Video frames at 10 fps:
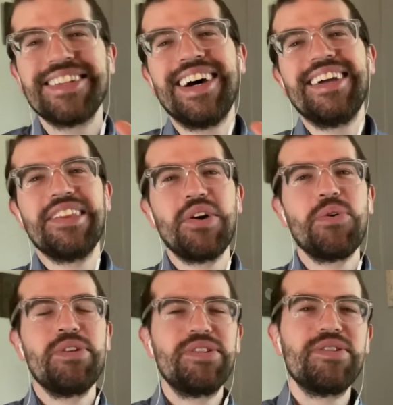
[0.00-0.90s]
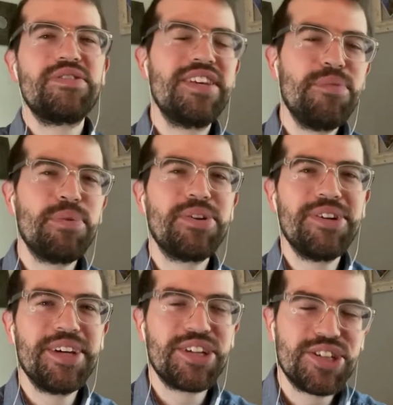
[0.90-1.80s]
I know this is
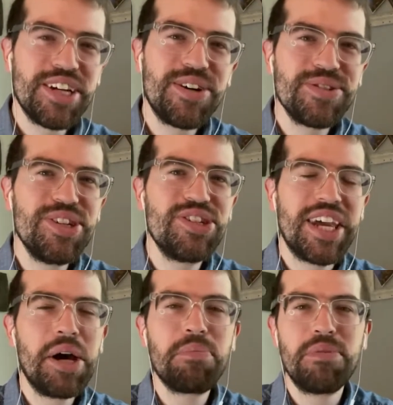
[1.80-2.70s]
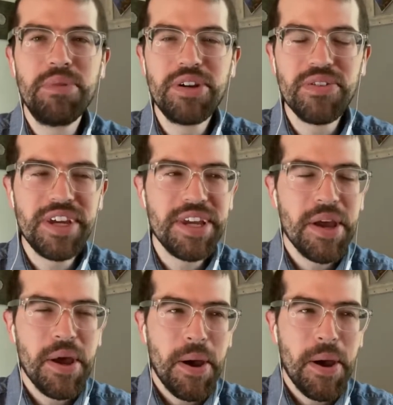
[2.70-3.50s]
typically a Chelsea Channel Premier League,